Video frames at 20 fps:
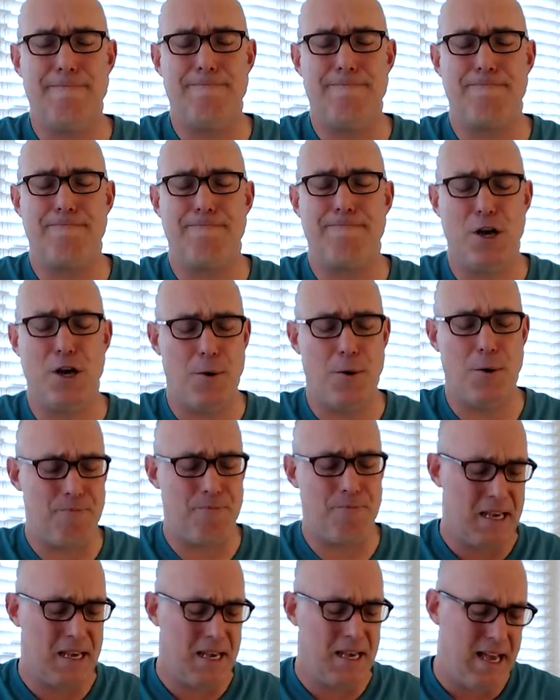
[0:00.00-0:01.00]
So
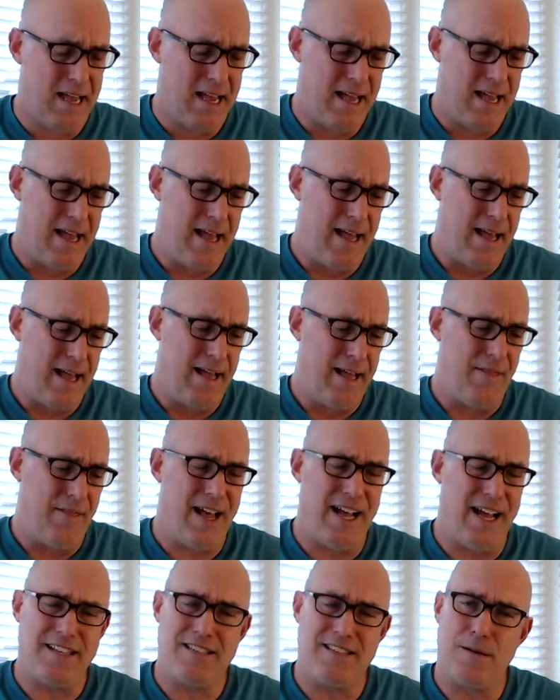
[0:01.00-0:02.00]

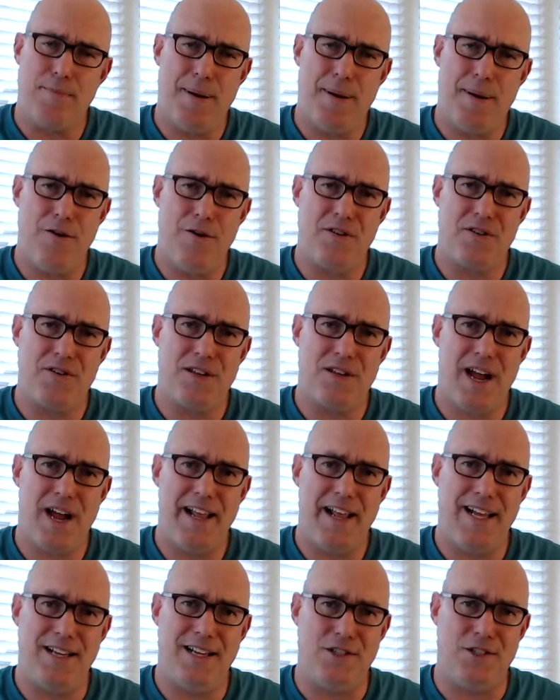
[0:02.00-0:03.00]
that's the power of the slight
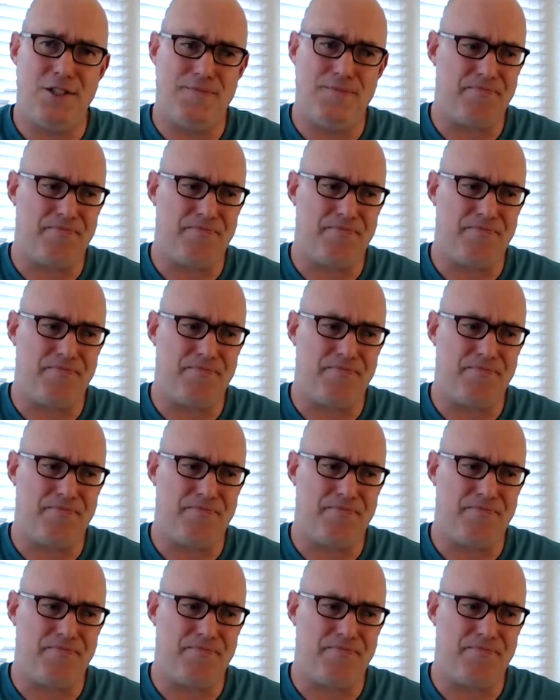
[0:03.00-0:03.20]
edge.